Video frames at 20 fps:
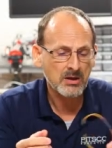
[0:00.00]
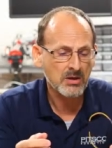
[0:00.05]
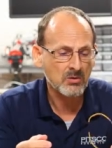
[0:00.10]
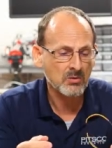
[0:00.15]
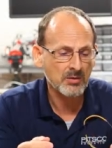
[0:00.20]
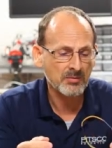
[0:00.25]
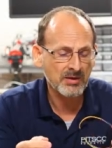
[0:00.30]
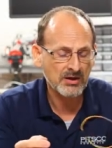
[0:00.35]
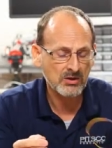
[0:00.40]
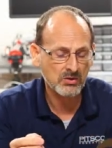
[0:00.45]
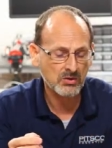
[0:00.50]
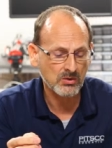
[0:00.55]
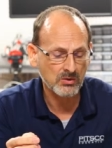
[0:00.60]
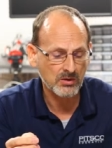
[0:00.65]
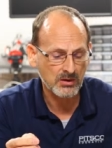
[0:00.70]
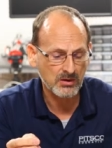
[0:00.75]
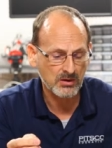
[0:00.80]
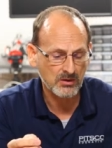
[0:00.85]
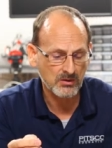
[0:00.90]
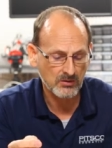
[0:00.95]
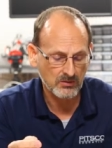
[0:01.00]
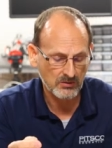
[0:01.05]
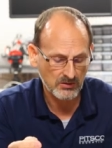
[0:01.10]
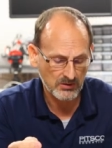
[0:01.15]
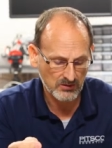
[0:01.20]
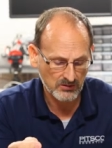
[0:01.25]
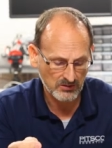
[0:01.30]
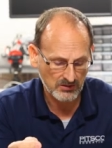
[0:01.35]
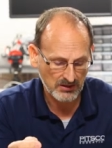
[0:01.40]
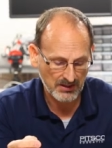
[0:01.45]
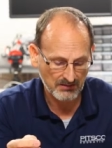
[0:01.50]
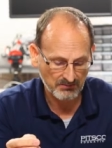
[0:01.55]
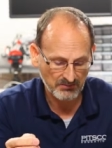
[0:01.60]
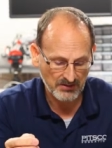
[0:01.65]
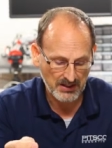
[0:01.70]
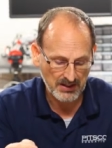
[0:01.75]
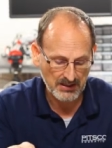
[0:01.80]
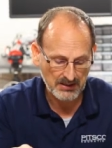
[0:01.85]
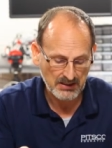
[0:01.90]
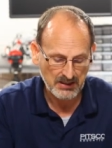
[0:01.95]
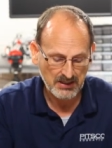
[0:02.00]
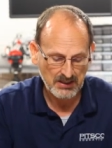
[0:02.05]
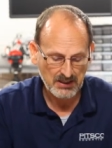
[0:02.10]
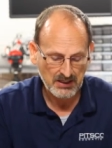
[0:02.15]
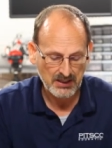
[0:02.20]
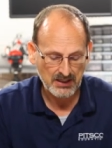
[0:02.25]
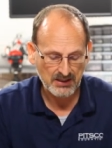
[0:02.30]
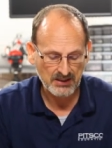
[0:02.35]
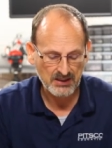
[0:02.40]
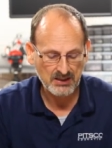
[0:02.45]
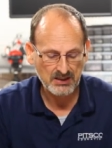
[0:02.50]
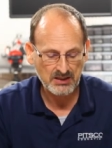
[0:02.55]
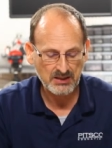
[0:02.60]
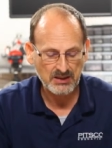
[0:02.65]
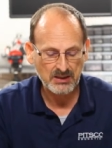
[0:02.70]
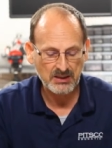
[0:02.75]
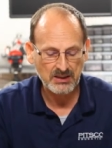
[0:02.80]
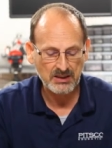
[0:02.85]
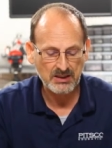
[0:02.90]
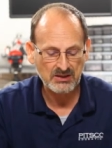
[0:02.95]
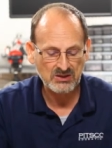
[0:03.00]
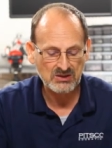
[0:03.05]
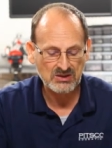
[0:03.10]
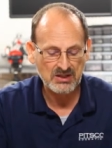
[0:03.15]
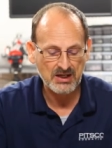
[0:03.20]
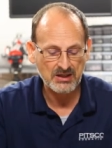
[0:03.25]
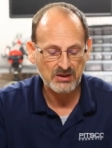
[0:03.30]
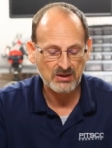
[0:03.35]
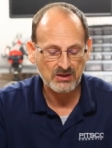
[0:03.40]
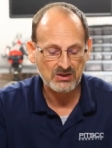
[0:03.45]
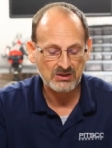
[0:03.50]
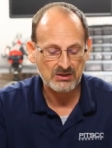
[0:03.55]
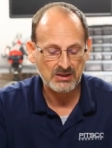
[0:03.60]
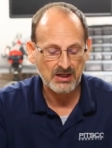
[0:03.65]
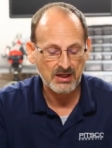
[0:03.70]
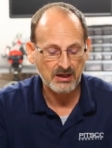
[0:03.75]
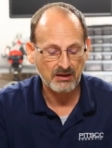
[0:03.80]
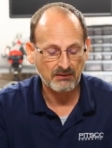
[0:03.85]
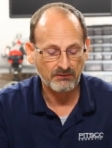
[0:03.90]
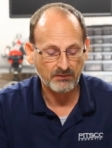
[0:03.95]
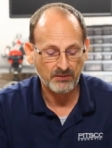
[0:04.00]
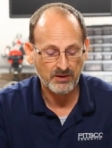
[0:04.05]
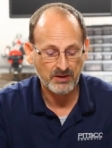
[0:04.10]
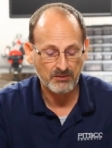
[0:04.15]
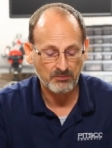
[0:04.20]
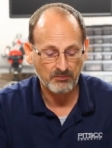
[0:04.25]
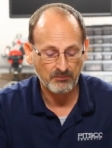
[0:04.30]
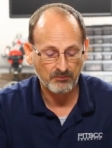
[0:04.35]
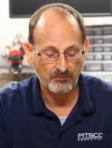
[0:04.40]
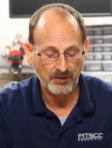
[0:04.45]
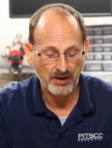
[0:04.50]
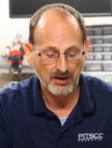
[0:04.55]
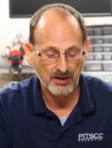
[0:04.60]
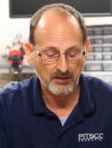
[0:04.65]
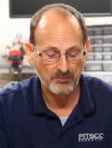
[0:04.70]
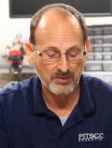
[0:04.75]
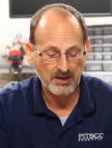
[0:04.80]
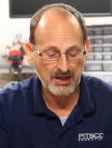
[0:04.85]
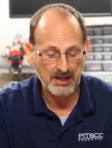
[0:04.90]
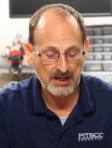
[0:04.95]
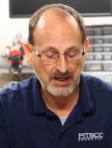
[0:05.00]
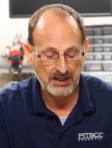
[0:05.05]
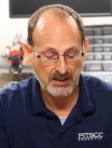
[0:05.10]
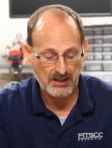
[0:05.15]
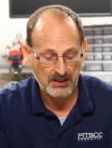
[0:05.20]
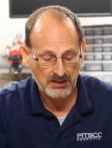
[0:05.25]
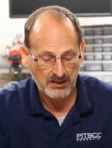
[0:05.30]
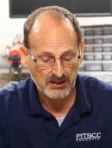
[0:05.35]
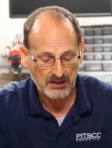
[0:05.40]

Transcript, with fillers: you want to make sure that you keep that. And then inside the static-free bag